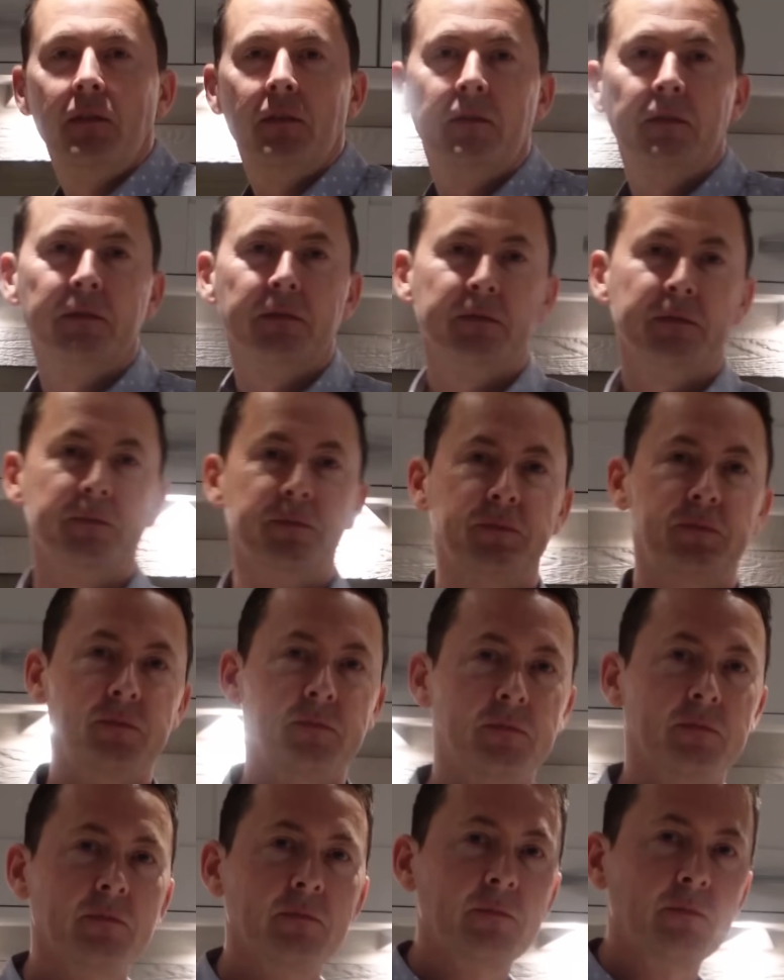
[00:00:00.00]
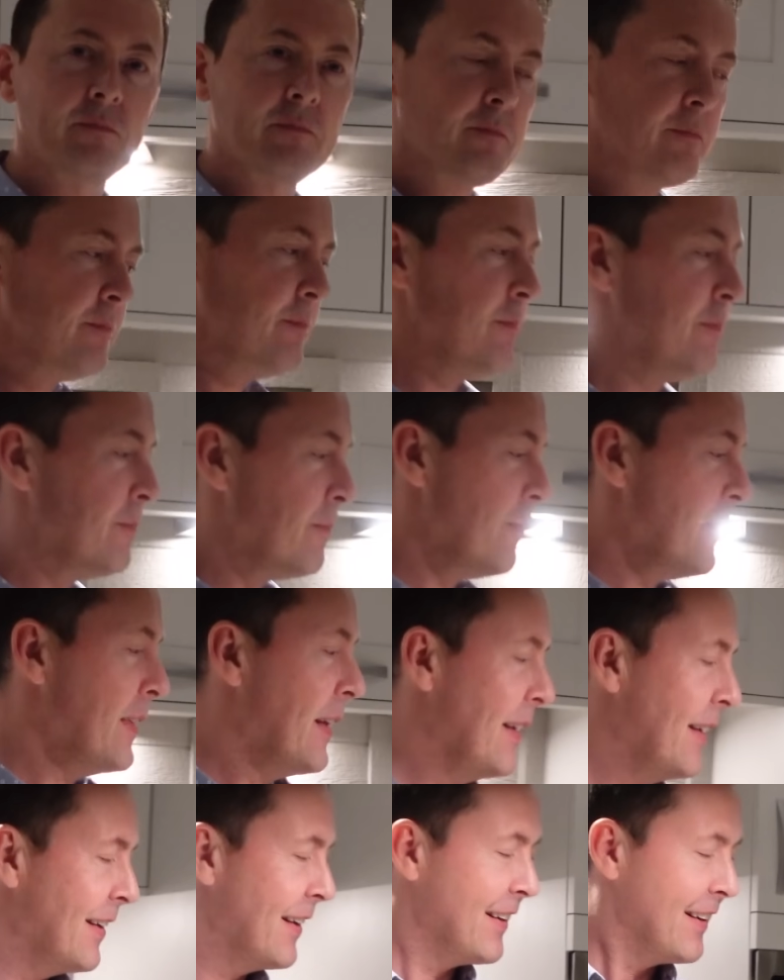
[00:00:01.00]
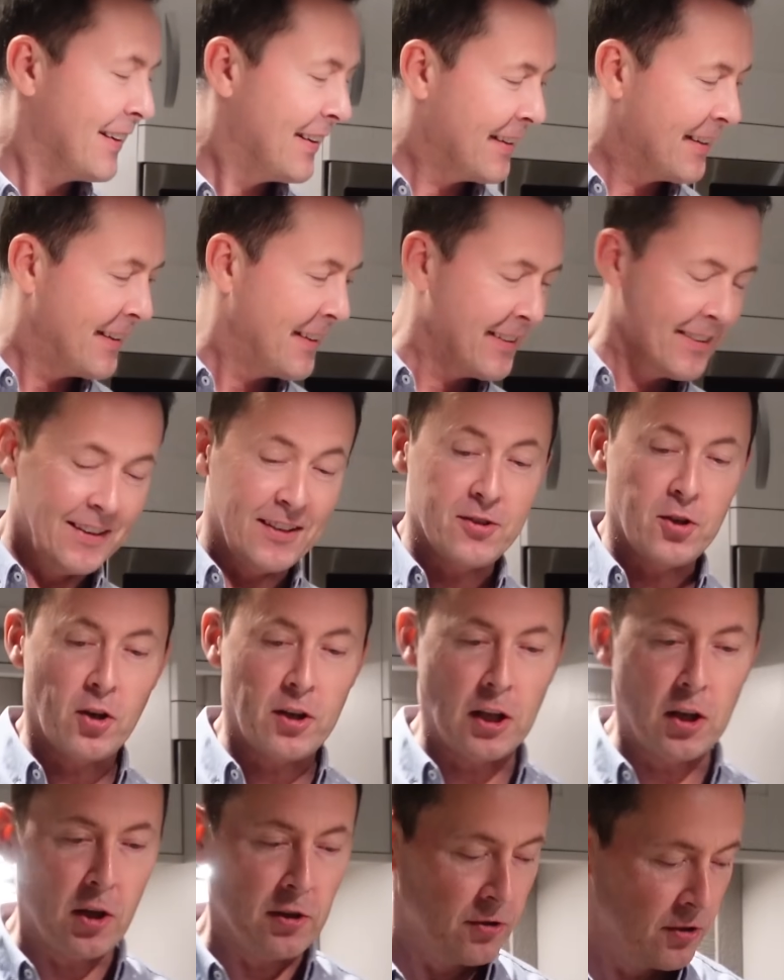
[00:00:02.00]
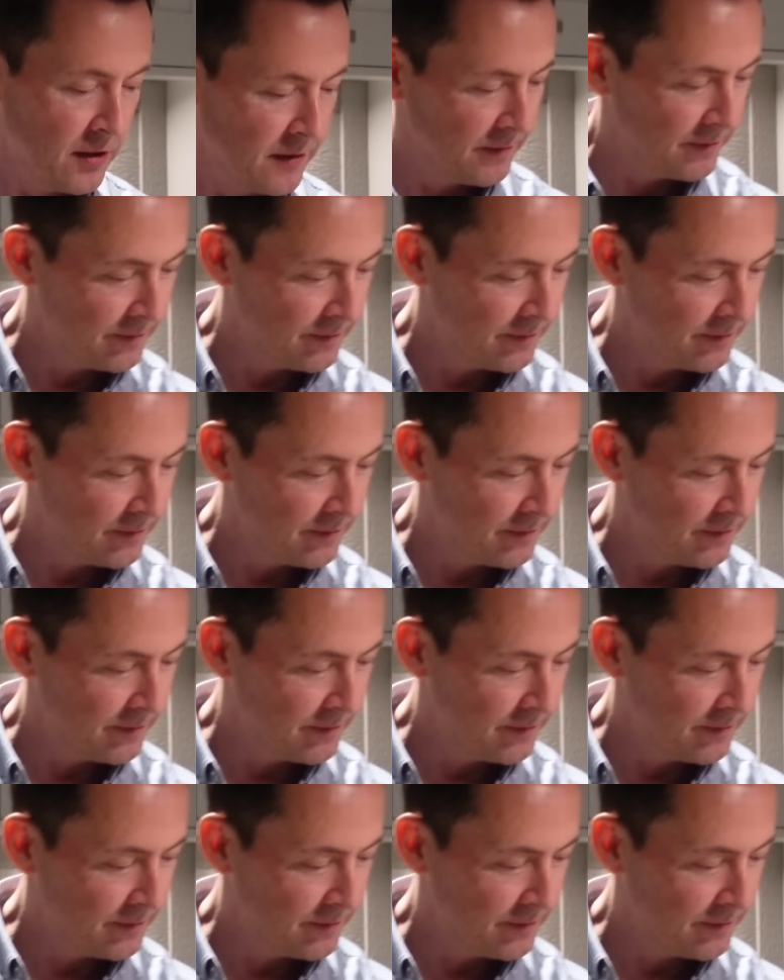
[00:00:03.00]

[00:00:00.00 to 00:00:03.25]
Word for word: me and Maxine a meal, and we'll we'll judge you. He's already lost.